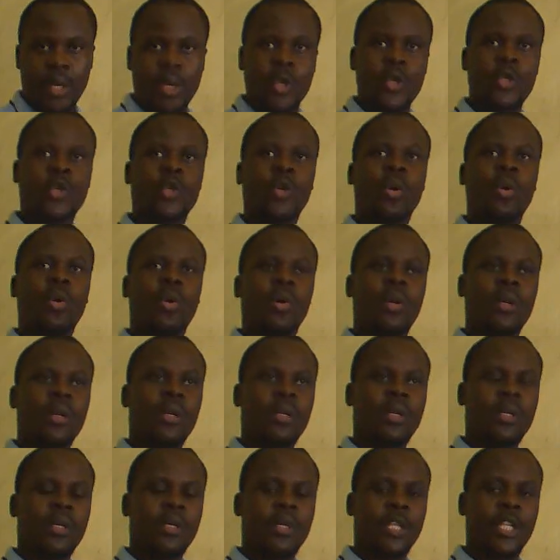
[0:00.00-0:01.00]

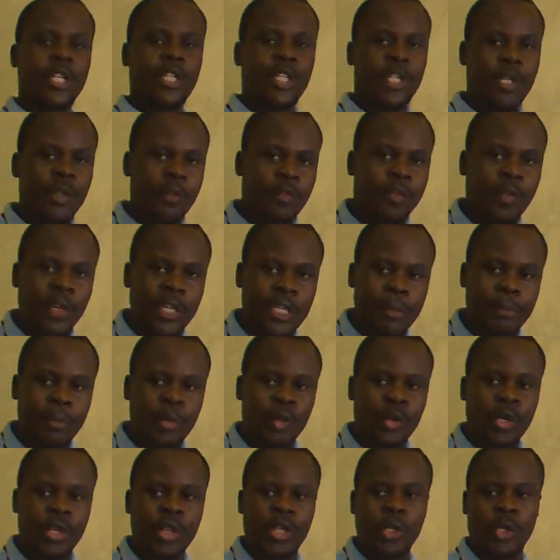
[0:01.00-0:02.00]
So the difference
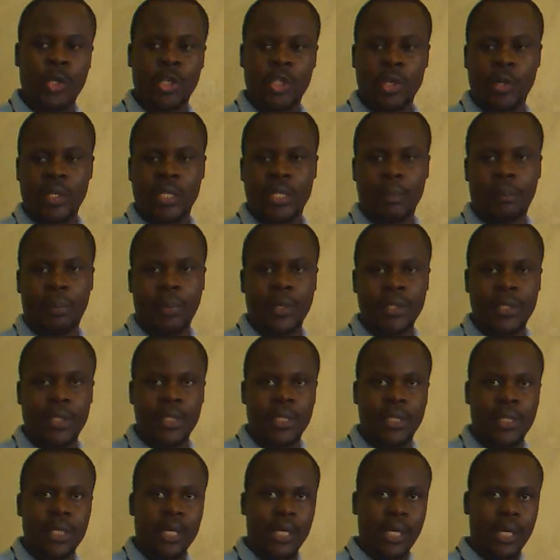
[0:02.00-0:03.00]
between the total
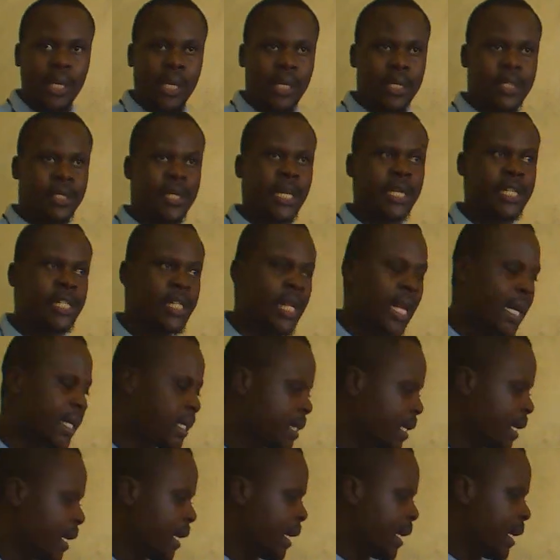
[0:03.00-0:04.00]
deposits is such
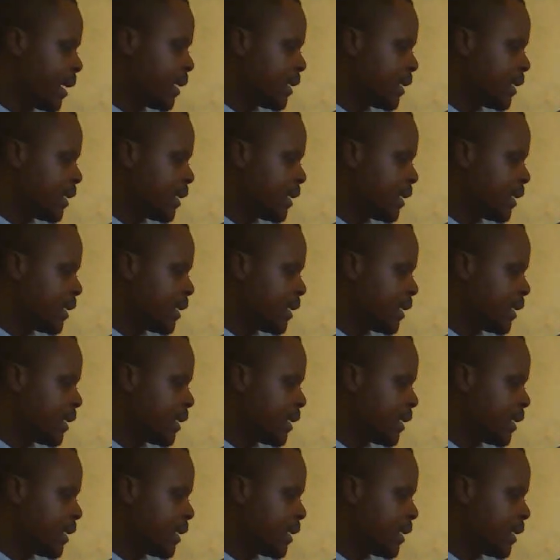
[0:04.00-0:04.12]
that